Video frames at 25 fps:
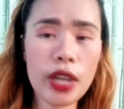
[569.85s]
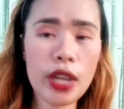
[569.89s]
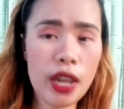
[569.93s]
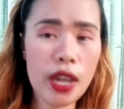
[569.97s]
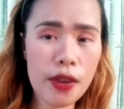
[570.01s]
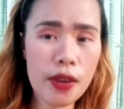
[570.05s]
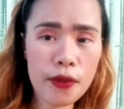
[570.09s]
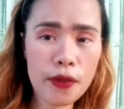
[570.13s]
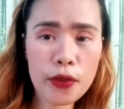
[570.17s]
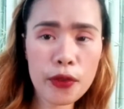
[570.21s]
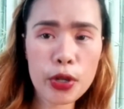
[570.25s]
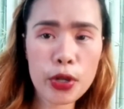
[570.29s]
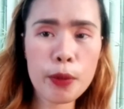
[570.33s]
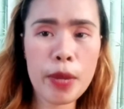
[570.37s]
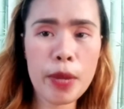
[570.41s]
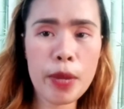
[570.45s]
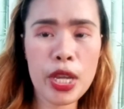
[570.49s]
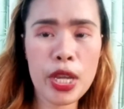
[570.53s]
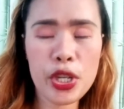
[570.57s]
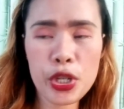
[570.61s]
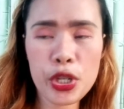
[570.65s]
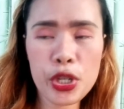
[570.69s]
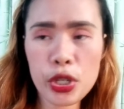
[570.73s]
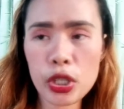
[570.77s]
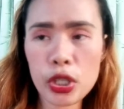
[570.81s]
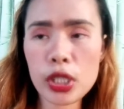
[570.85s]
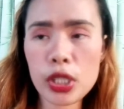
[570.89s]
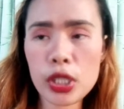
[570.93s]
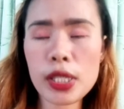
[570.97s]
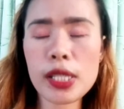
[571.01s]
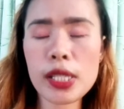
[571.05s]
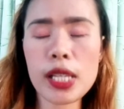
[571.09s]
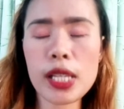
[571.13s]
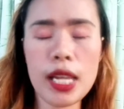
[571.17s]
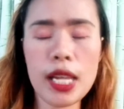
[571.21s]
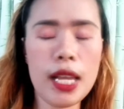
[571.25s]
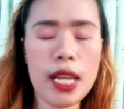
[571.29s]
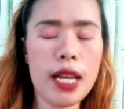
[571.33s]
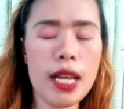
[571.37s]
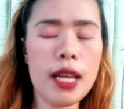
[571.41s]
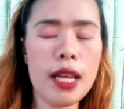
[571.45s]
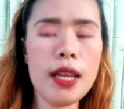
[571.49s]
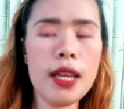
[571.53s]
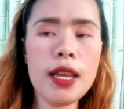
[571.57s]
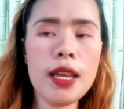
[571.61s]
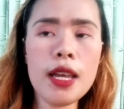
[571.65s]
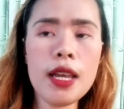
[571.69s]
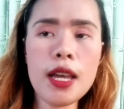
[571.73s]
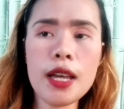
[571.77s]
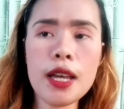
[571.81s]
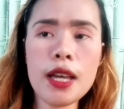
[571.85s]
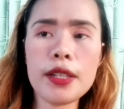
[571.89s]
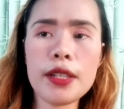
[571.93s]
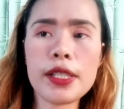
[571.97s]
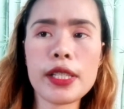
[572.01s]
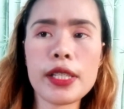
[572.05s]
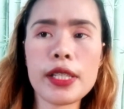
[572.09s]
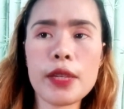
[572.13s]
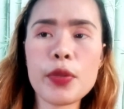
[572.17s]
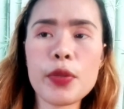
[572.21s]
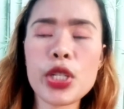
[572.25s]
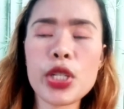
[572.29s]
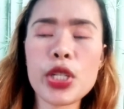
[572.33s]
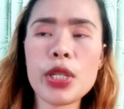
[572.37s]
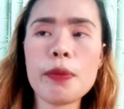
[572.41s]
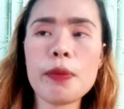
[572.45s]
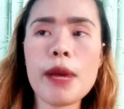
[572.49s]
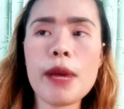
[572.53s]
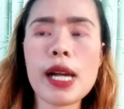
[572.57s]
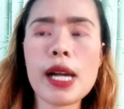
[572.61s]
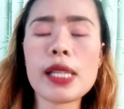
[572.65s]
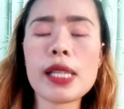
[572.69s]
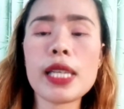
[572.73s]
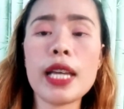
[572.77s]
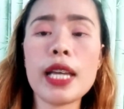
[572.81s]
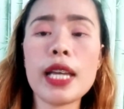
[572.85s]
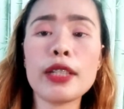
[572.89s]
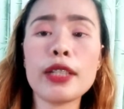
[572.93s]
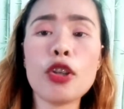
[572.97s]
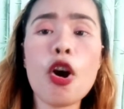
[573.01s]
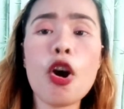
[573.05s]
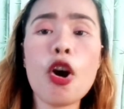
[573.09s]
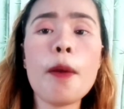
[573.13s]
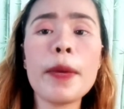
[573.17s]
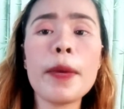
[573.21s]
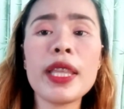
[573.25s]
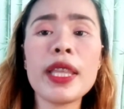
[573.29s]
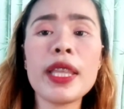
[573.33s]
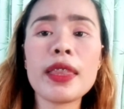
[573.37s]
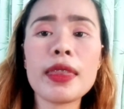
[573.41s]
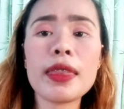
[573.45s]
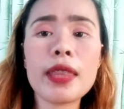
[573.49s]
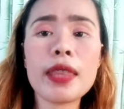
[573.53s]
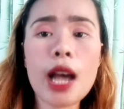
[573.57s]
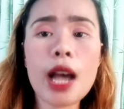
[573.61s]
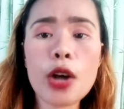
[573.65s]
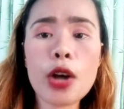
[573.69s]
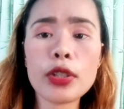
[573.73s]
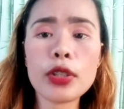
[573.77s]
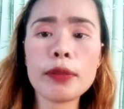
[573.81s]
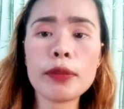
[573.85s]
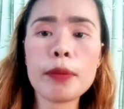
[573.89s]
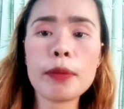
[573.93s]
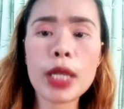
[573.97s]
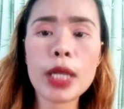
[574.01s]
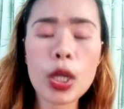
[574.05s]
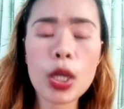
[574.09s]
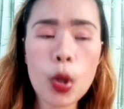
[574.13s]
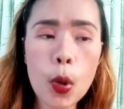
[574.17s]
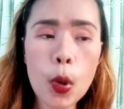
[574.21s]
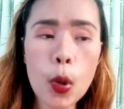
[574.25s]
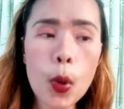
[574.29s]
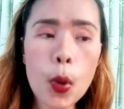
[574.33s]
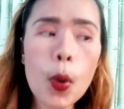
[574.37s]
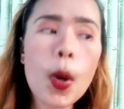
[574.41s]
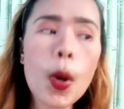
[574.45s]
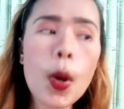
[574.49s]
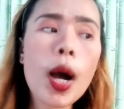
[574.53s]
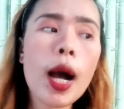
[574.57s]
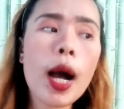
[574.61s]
information sa description box and comment down below.